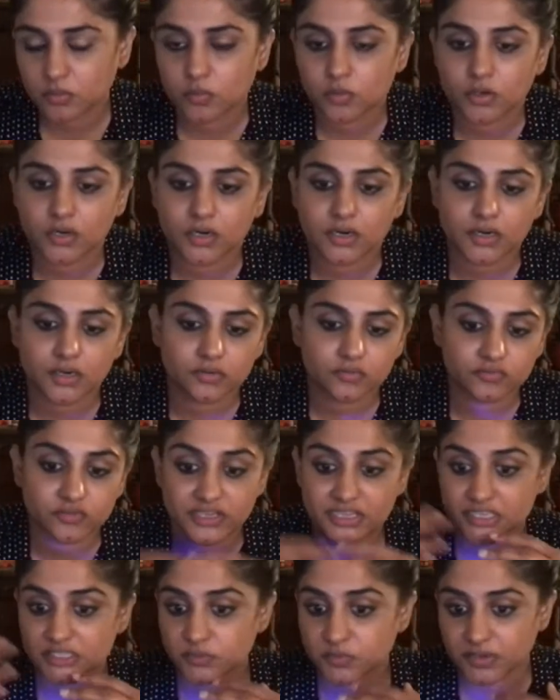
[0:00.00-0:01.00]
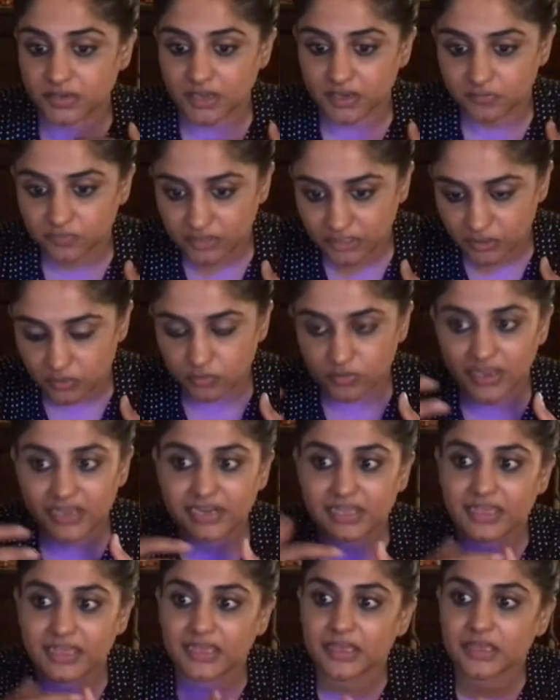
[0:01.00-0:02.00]
Or Reese, when I read your
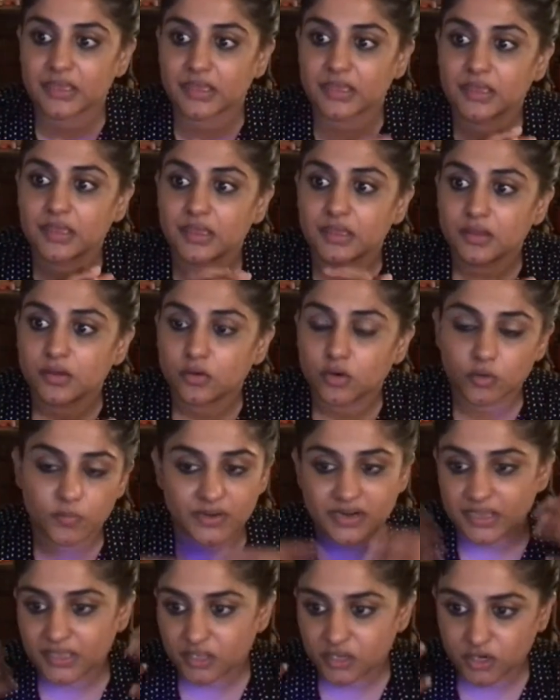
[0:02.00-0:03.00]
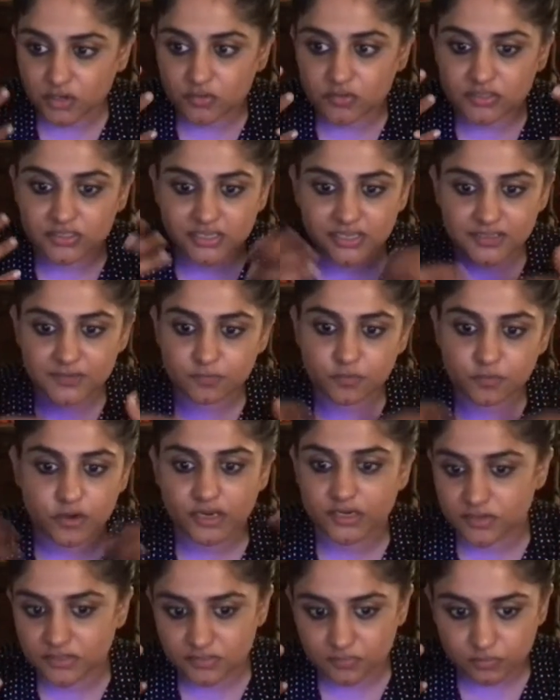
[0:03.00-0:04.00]
writing, or when I hear you say that
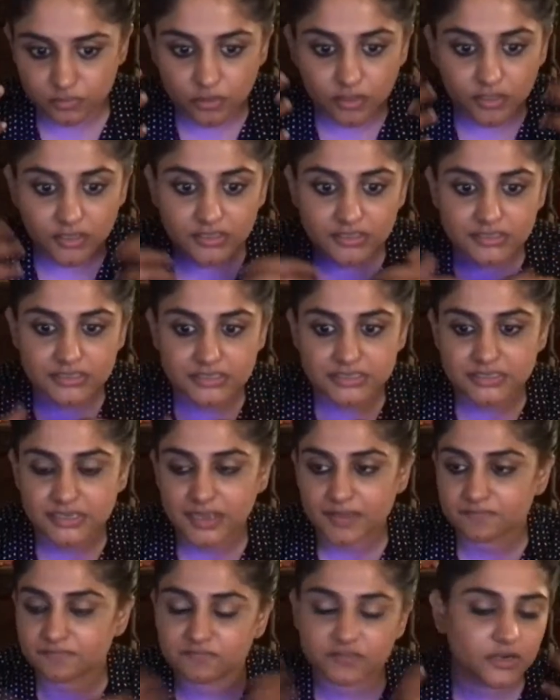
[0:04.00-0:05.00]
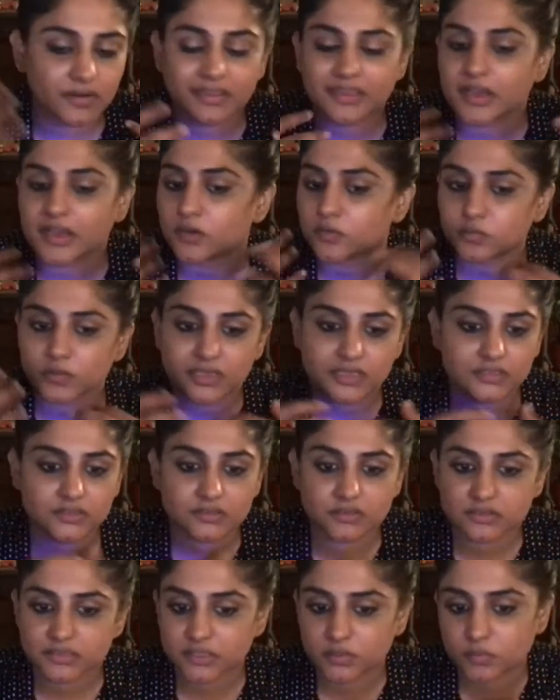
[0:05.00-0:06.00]
poetry is important, I'm figuring out
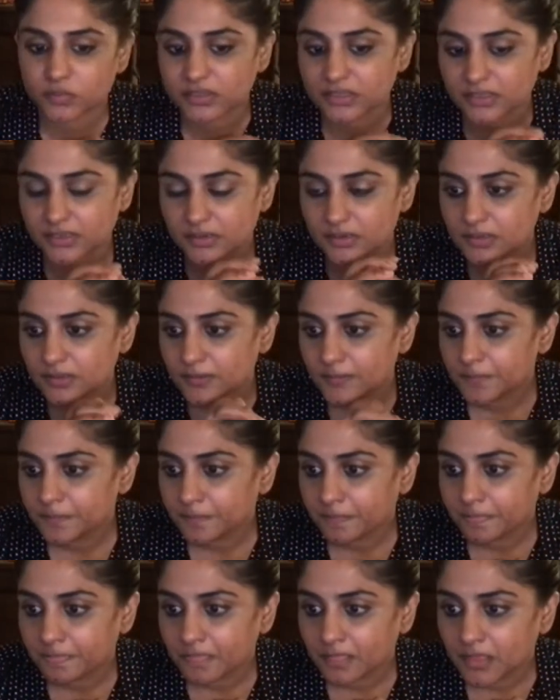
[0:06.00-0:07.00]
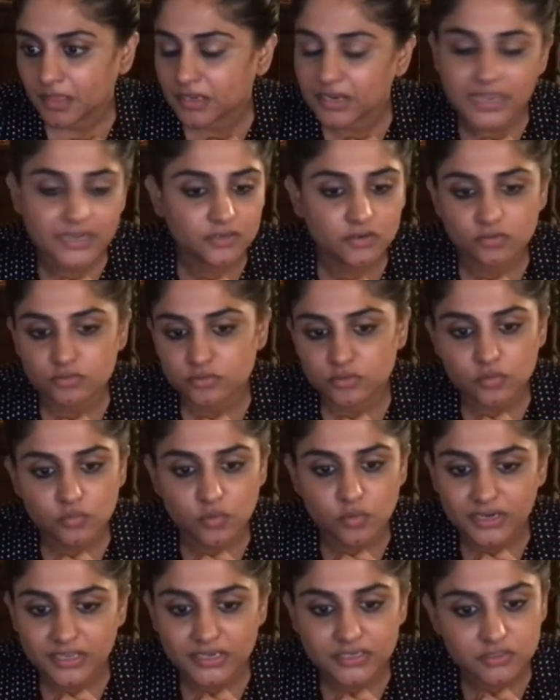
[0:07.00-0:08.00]
ways to deal with it. And I don't know
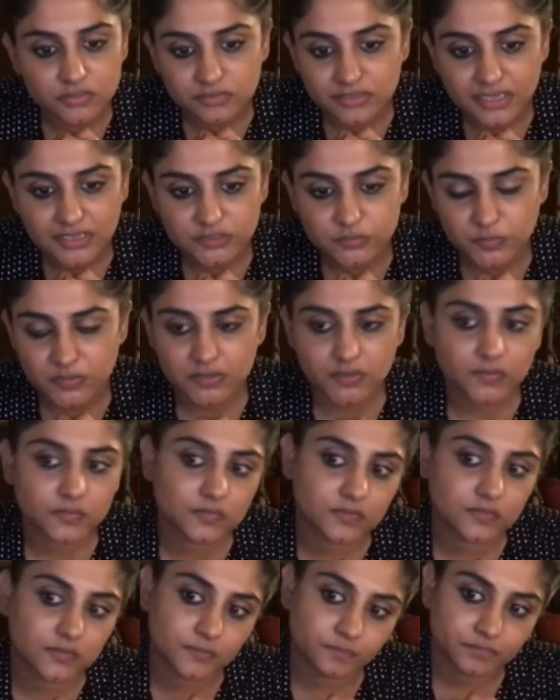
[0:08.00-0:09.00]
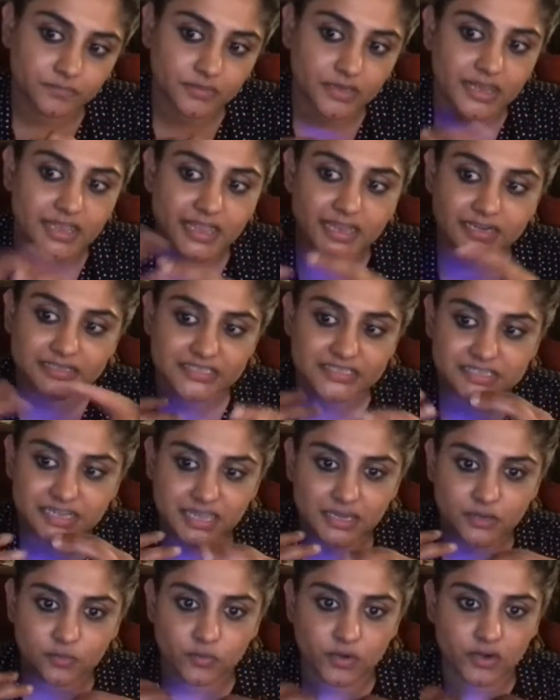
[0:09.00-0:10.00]
what I do next, because I
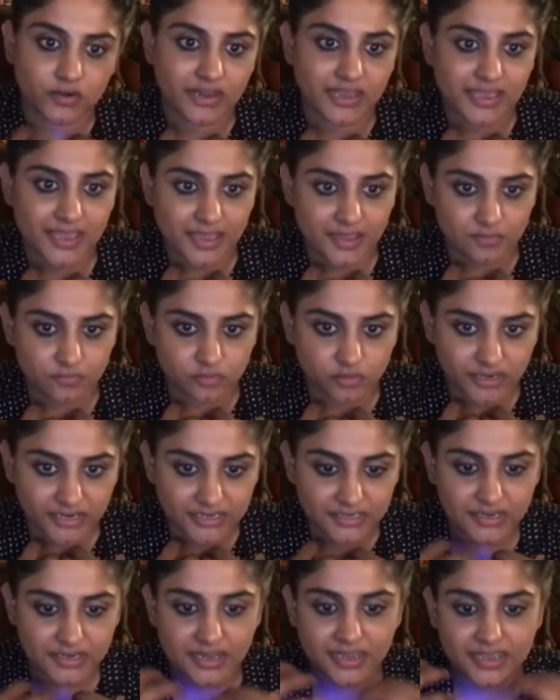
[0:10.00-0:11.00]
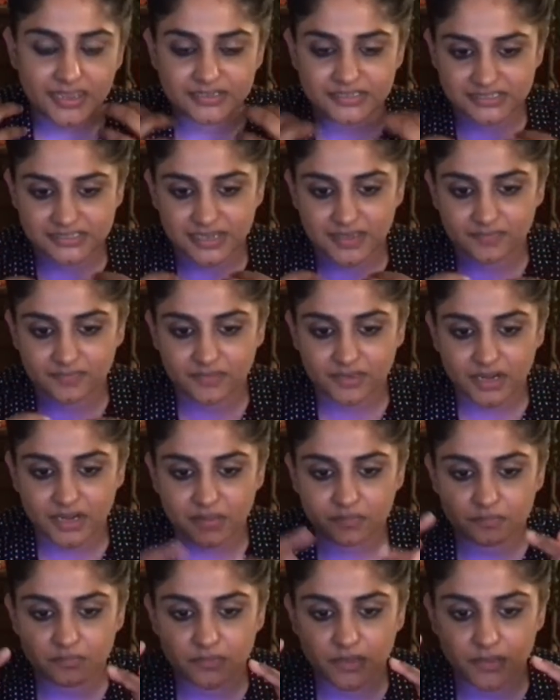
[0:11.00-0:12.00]
understand where I am, right? I understand that
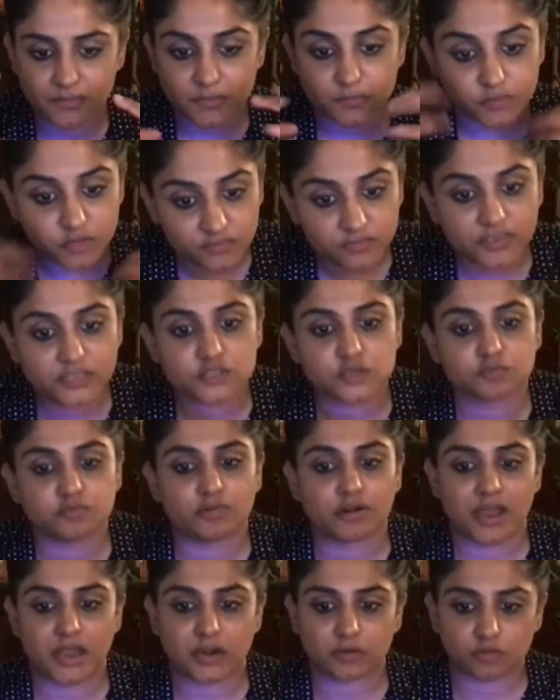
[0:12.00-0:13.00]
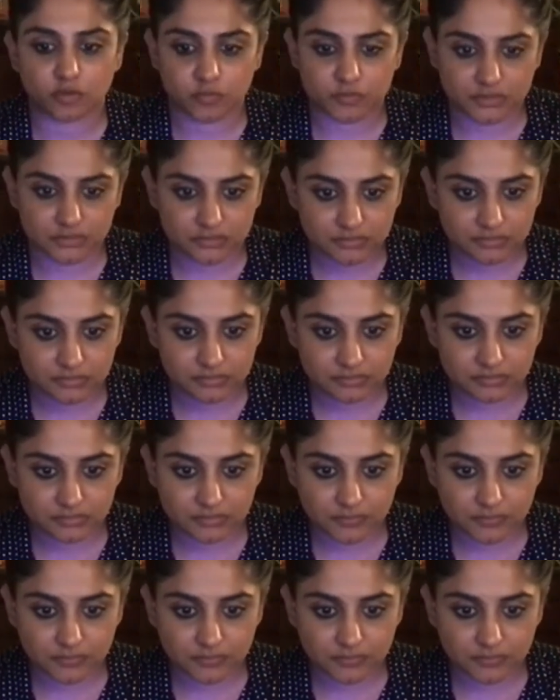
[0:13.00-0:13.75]
I'm a privileged brown woman